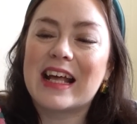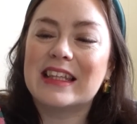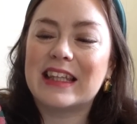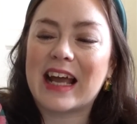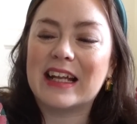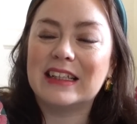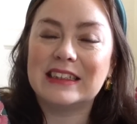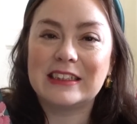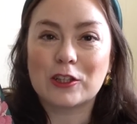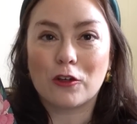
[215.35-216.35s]
then
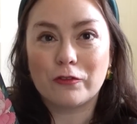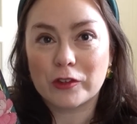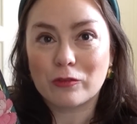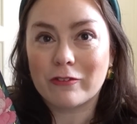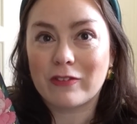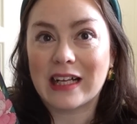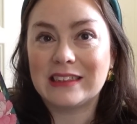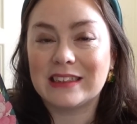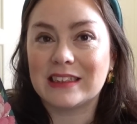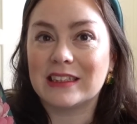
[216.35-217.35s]
this is often
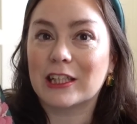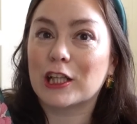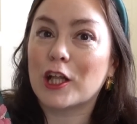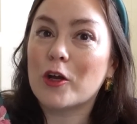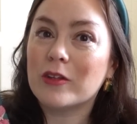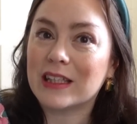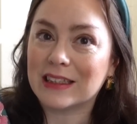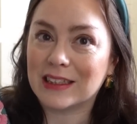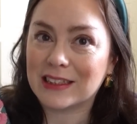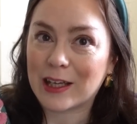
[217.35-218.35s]
reflected in the clothing
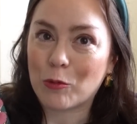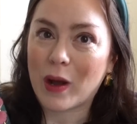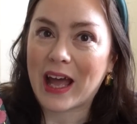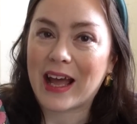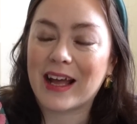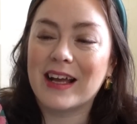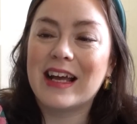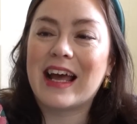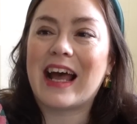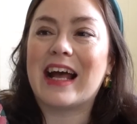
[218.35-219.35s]
that they wear,
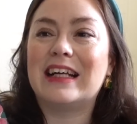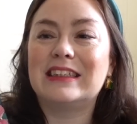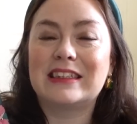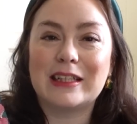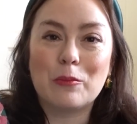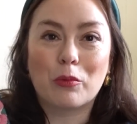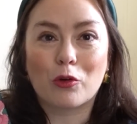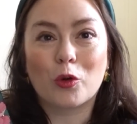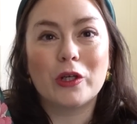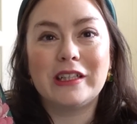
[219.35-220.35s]
and the
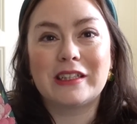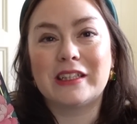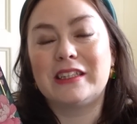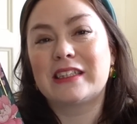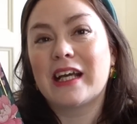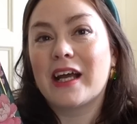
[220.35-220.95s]
embroidered